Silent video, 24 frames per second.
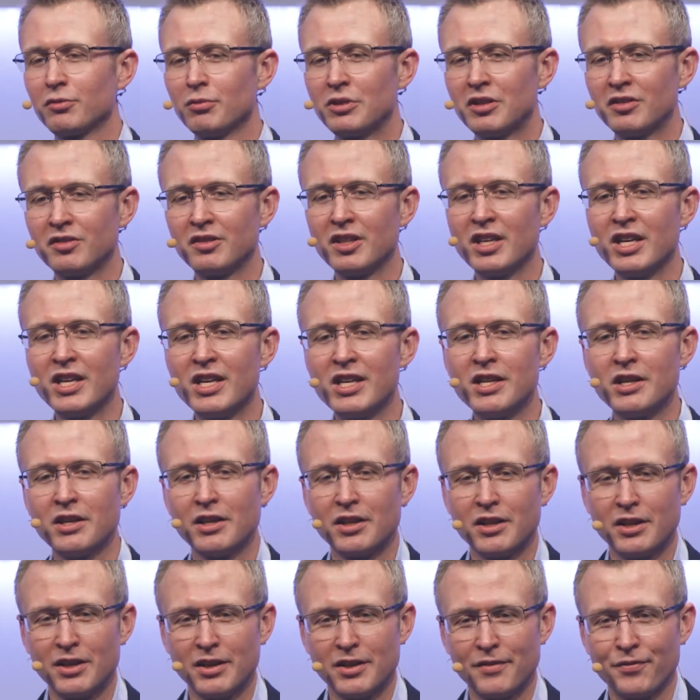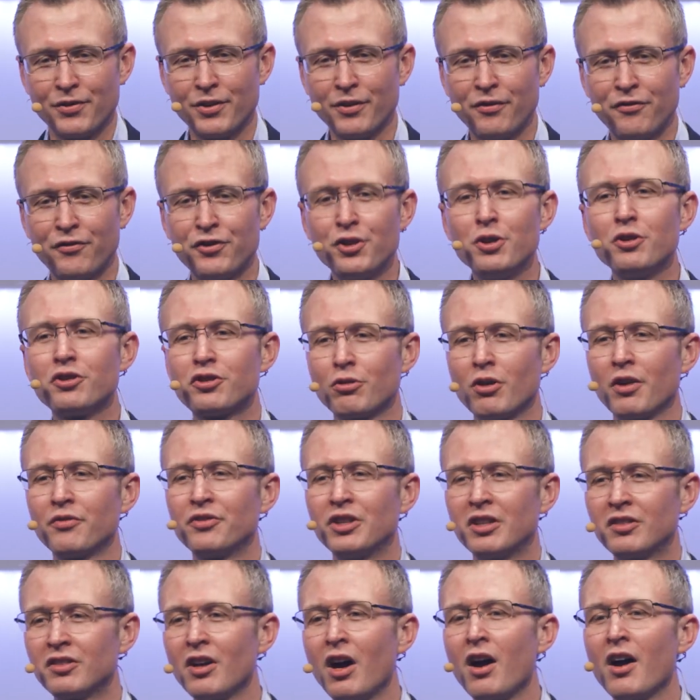We see the future of
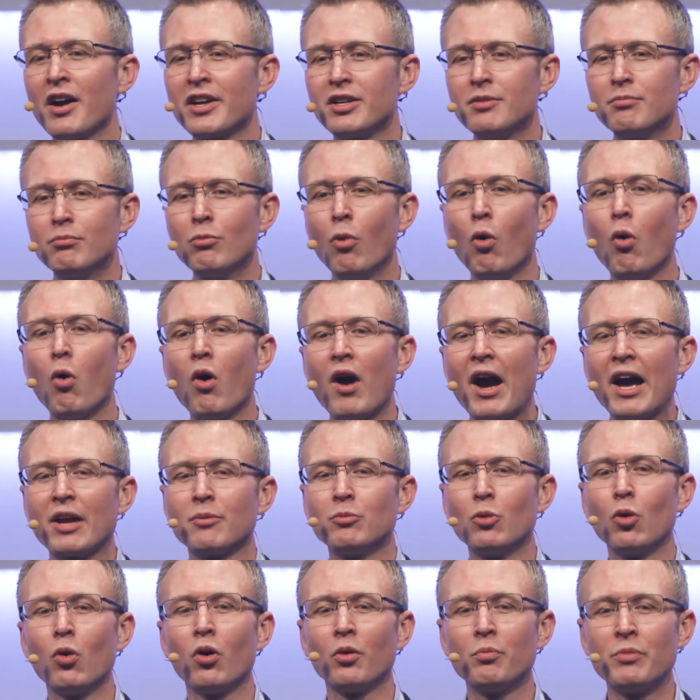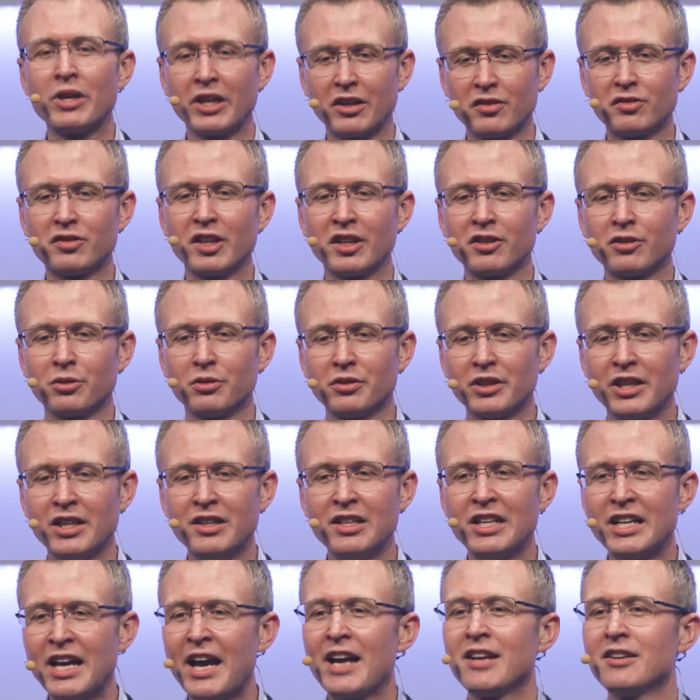design more and more mixed signal. In
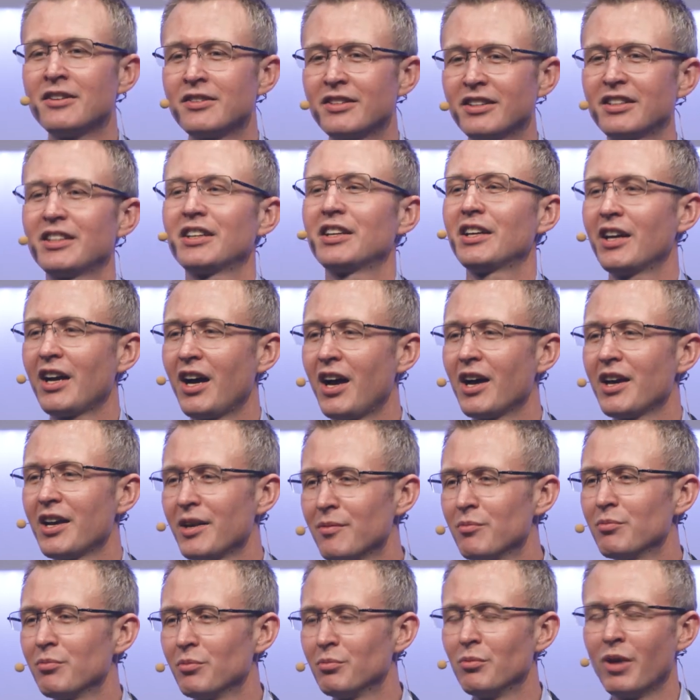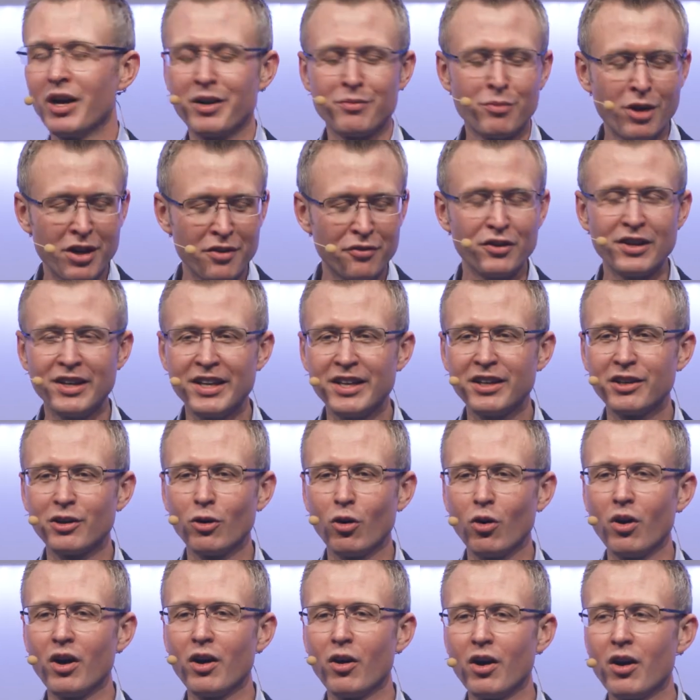the end, my, my feeling,
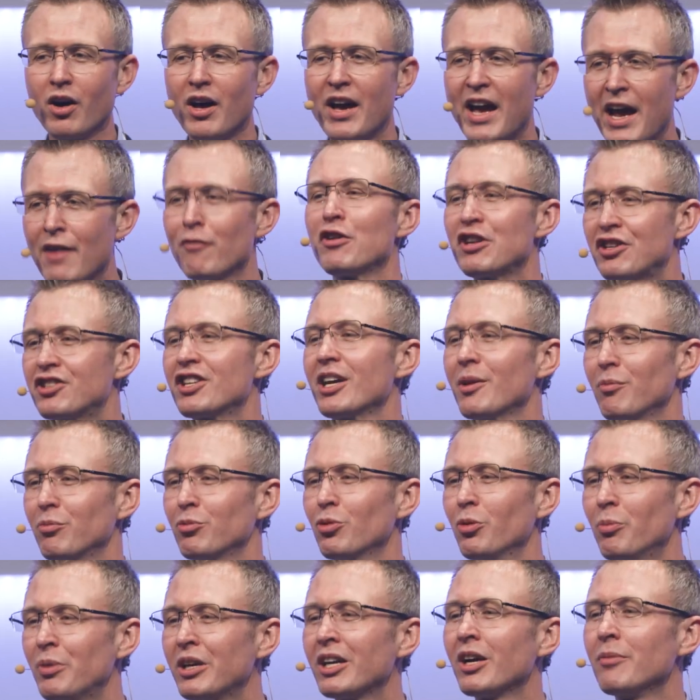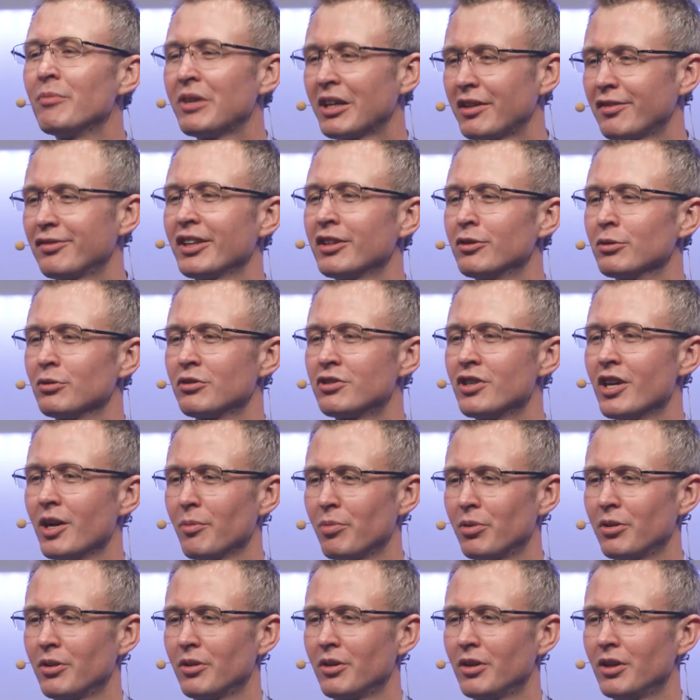every chip will be a mixed signal
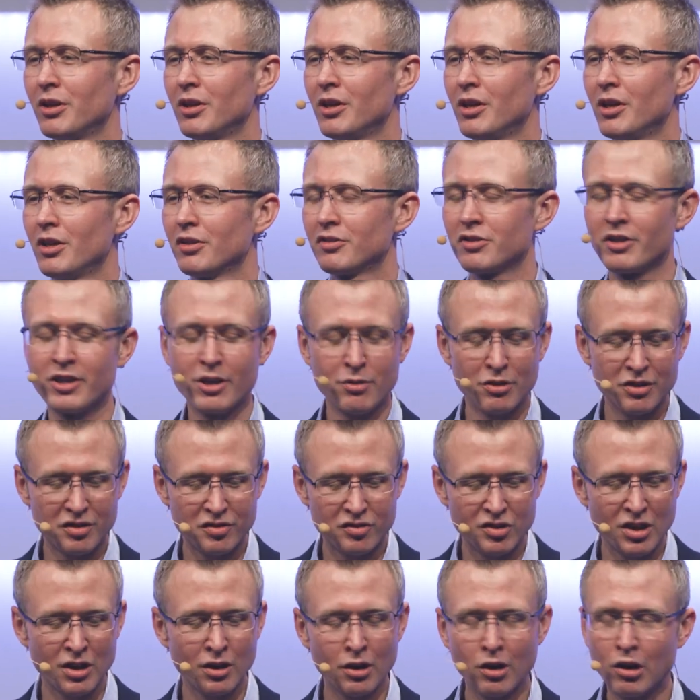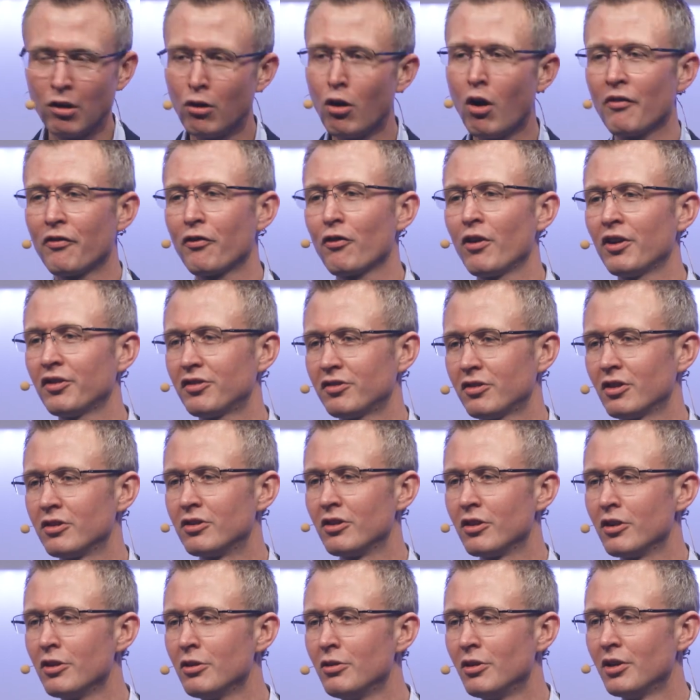chip. So there is still a lot for us to
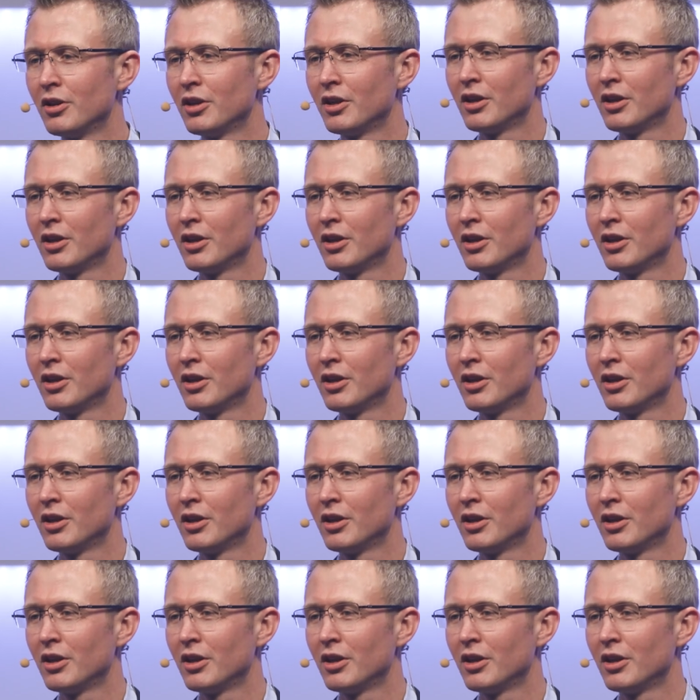do.